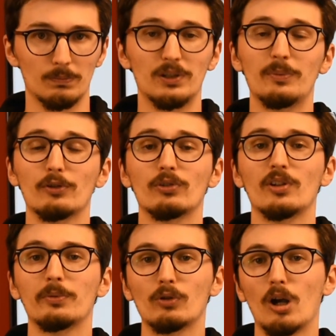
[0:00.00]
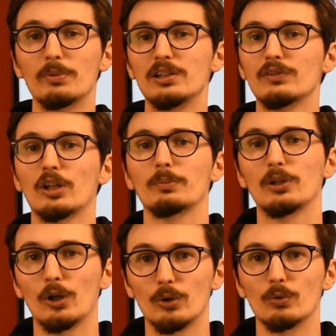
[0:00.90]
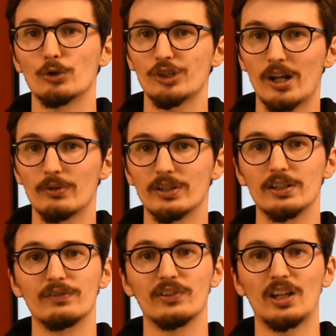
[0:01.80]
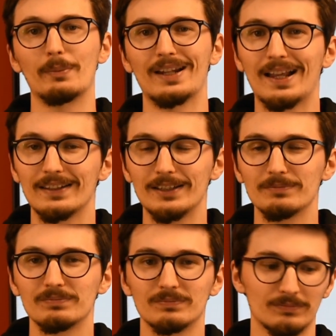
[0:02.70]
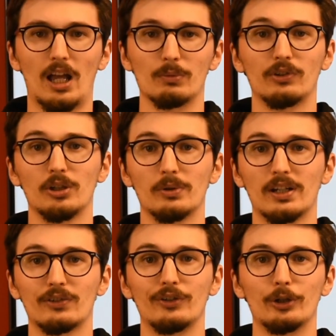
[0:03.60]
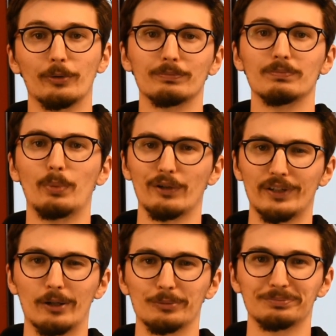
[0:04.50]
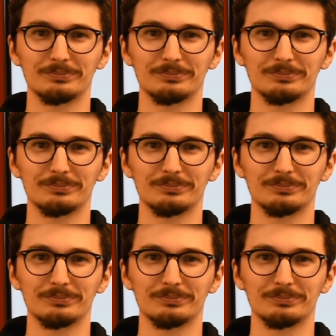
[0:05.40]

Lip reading: Please make sure to subscribe and leave a like below, or share it if this came in handy, and we'll see you in the next video. Bye for now.